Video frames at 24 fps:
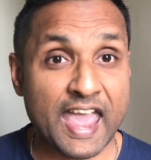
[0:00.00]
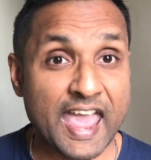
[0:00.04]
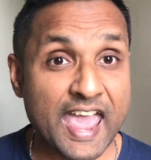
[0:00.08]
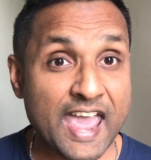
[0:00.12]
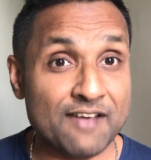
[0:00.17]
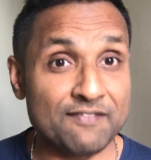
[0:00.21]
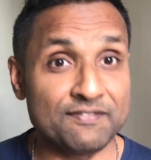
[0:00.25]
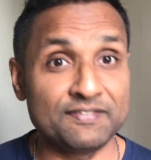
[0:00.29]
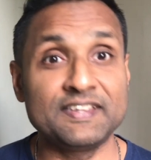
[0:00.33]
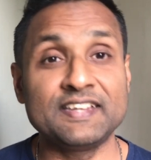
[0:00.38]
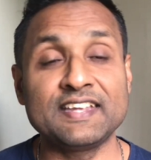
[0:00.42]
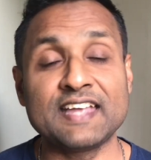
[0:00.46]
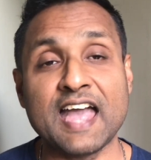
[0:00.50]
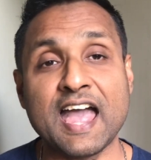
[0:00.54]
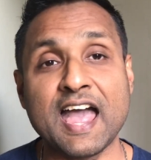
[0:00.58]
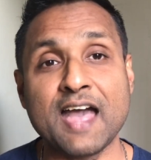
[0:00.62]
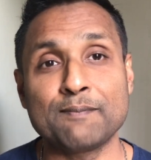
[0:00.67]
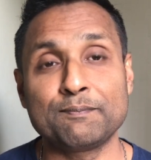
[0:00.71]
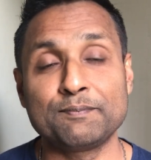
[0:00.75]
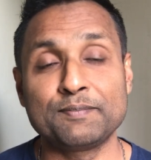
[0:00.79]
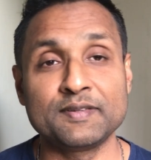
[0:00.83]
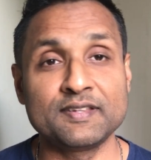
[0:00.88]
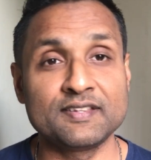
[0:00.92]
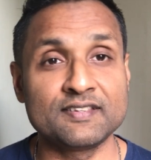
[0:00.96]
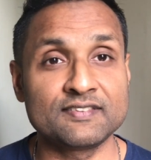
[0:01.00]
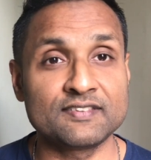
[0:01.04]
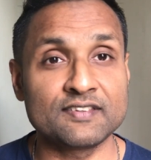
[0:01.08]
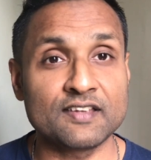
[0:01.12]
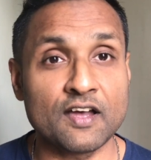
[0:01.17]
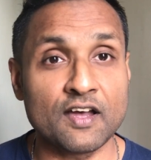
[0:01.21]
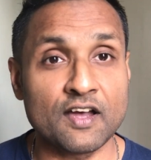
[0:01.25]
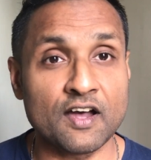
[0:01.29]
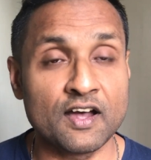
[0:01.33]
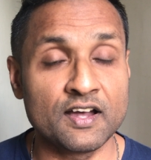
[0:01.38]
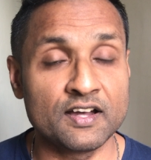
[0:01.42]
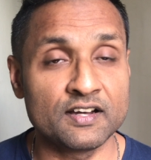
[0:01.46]
Everything happens
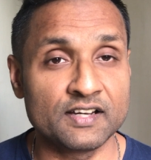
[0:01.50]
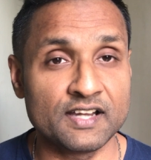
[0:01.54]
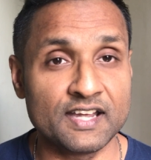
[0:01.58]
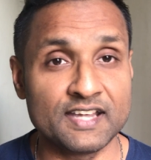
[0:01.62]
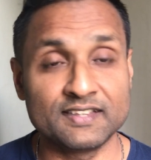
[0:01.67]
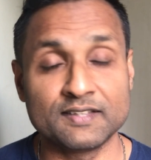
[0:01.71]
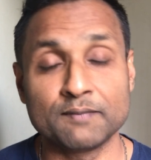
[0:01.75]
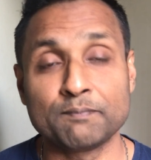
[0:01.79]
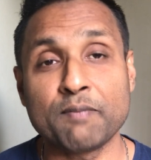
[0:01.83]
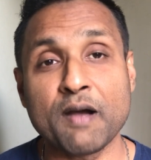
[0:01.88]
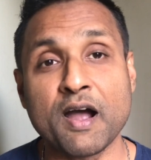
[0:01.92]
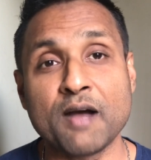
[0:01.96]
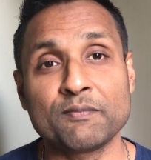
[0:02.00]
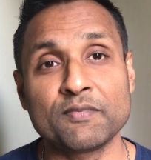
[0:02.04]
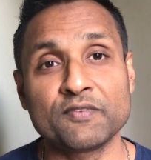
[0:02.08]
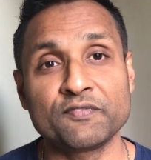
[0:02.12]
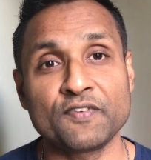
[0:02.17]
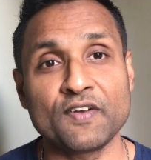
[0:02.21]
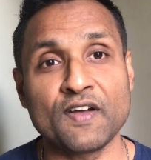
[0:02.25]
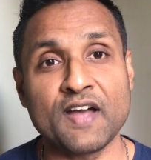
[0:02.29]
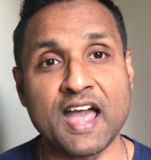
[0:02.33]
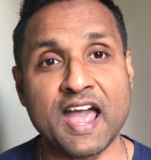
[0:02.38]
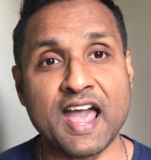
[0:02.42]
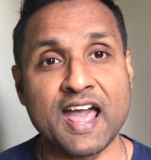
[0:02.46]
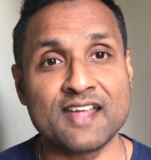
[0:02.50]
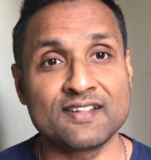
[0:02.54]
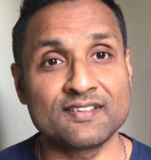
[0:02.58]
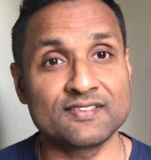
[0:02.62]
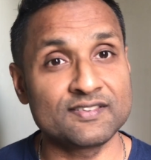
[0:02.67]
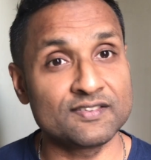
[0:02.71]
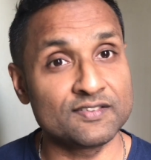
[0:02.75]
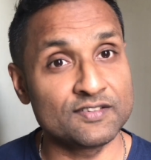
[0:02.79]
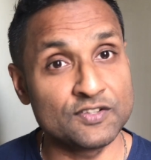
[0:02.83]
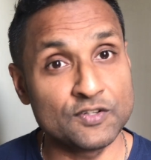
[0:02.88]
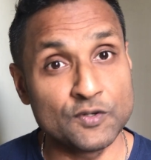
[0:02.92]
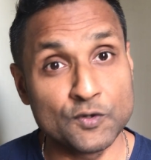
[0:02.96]
uh, in the palm of your
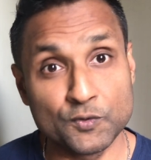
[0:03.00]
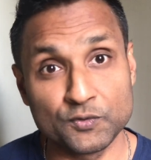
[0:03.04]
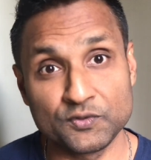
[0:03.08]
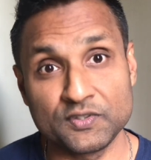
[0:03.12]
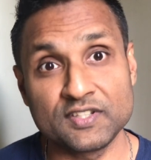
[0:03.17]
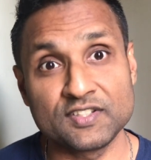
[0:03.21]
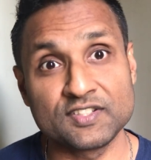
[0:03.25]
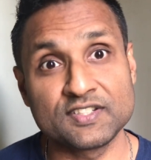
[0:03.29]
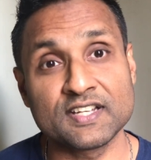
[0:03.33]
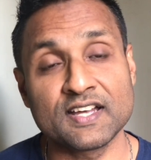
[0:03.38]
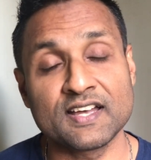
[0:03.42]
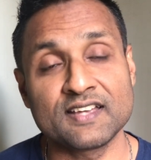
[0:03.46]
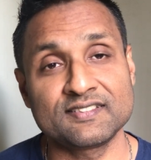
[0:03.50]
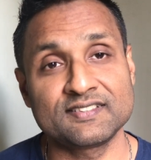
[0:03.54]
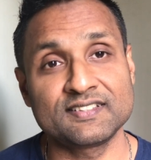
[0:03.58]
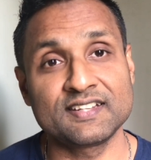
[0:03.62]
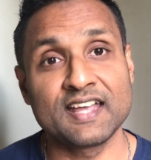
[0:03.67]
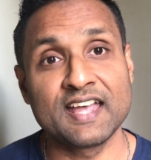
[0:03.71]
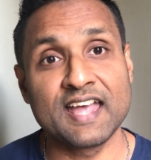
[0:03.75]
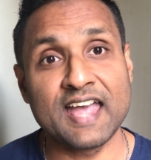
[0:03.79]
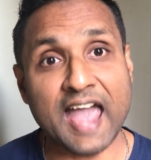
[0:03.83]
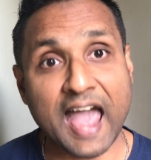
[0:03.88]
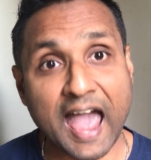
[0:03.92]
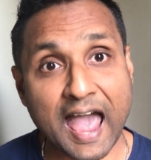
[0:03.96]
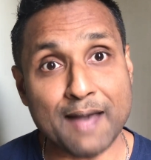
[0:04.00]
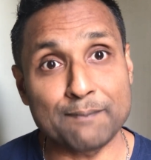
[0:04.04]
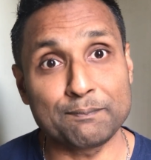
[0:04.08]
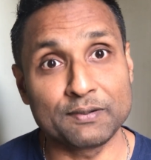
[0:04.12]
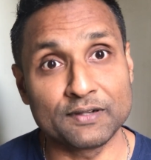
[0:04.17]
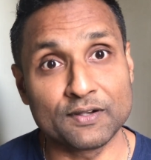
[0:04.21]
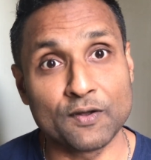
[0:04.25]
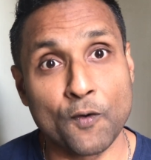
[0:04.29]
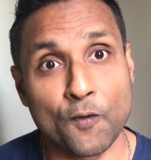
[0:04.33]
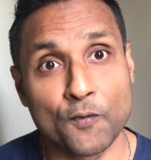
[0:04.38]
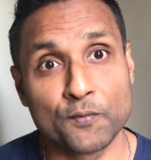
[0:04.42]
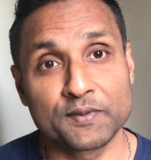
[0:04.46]
hands using just
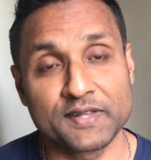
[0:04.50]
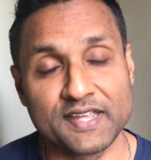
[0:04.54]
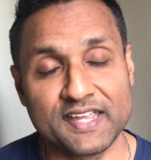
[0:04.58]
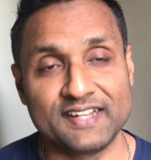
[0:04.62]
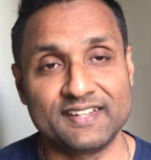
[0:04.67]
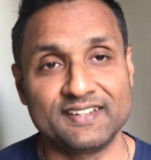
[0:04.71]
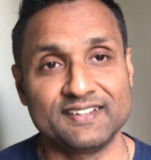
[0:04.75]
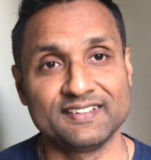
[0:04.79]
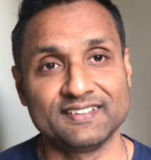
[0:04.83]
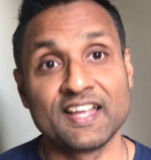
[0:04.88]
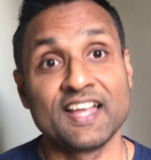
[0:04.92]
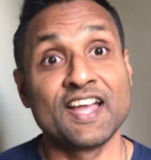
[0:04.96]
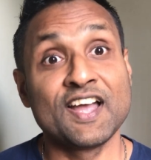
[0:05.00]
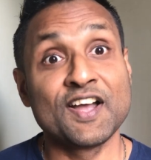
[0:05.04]
Apple HomeKit.